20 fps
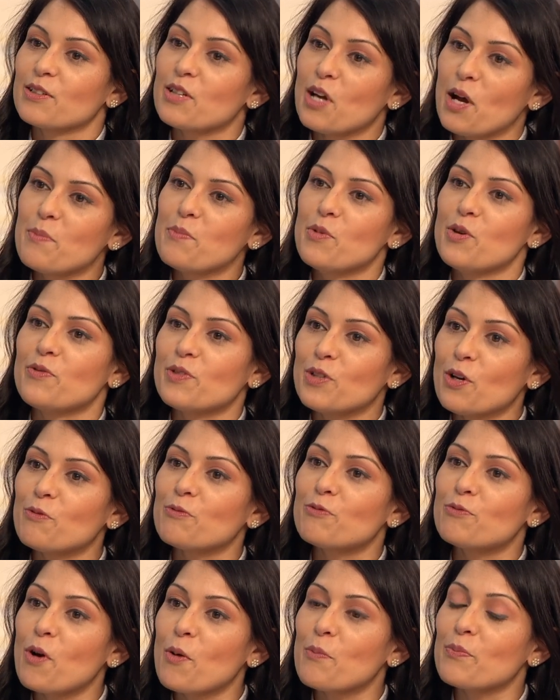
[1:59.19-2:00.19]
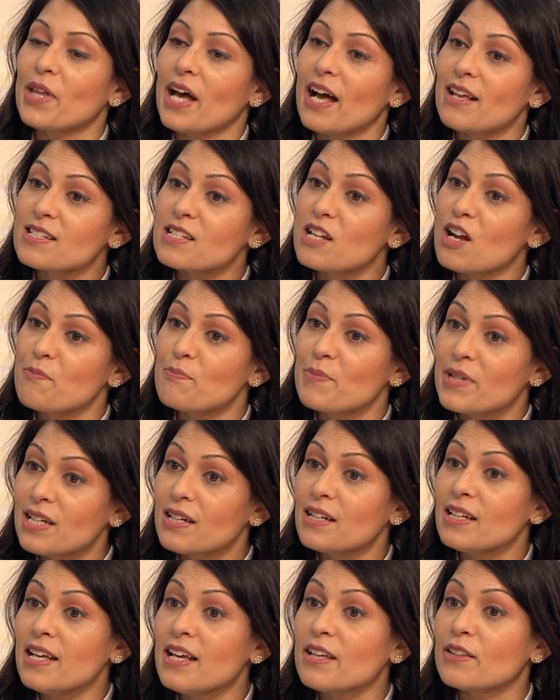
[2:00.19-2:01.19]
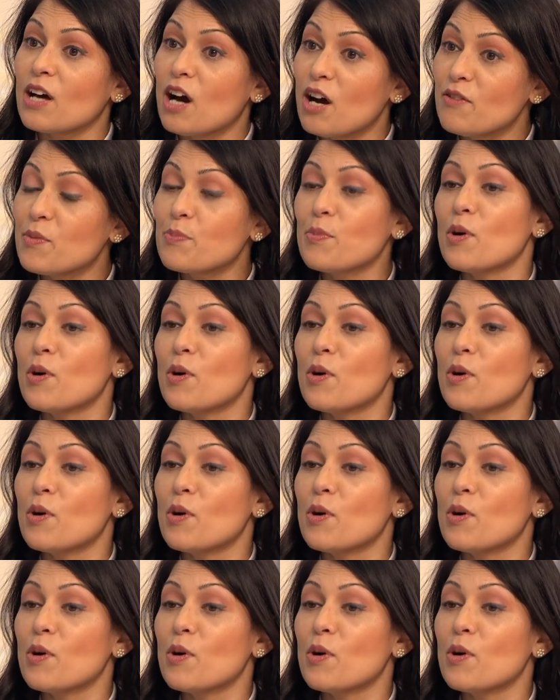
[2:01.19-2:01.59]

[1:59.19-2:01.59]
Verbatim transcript: and I'm moving on from that, and I've been clear that I've